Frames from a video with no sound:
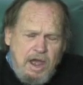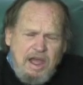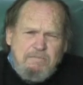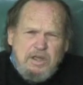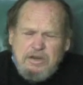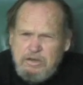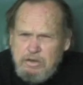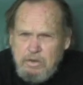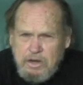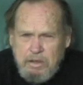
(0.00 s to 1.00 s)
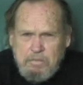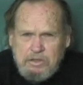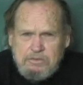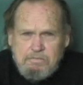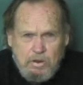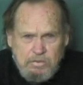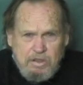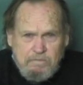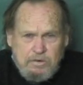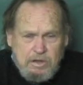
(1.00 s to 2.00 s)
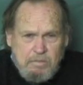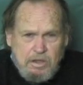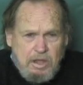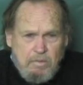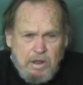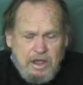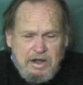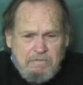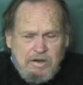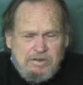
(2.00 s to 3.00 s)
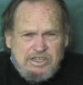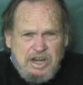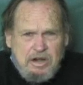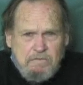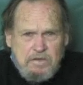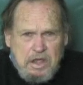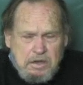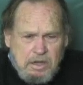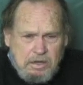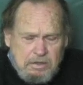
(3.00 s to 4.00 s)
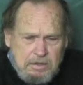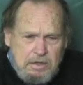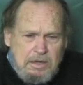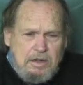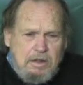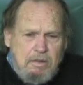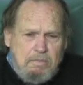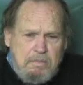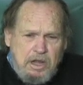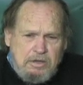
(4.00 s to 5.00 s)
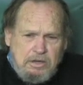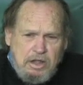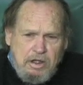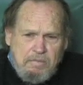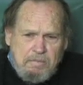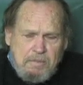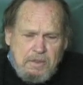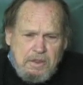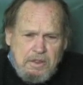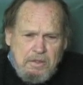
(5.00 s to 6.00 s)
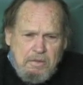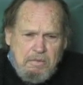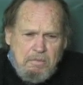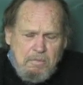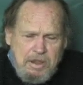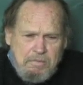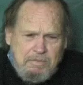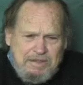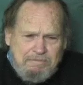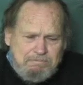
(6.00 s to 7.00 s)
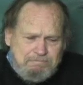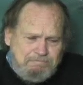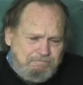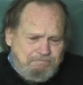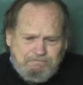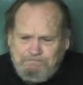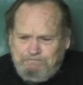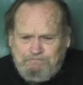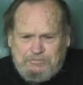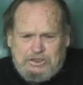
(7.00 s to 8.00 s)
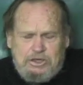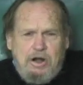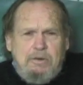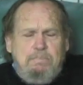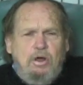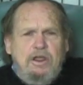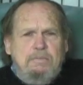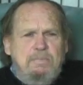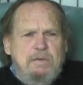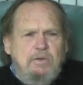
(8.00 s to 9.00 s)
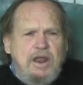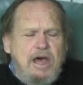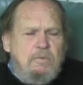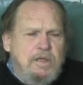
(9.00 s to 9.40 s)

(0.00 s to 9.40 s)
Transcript: I've been to 2 Olympics, both of them for WKY, and I've never seen an event yet. But we started pulling people out.